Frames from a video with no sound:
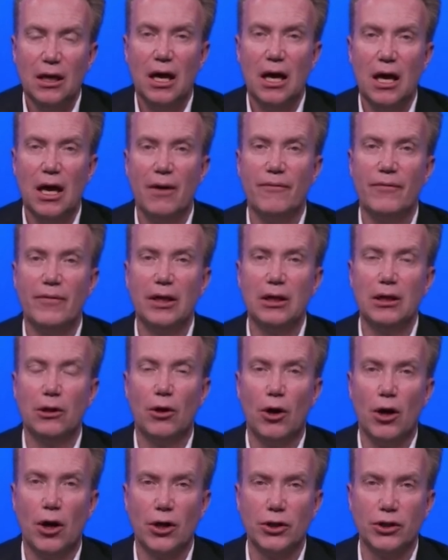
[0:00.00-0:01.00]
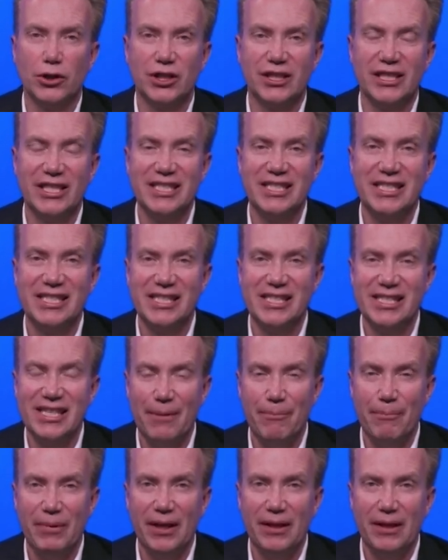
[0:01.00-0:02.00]
uh, we launched this
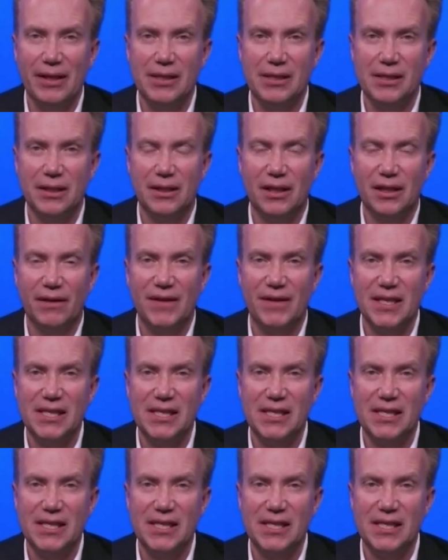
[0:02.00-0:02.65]
CEPI initiative.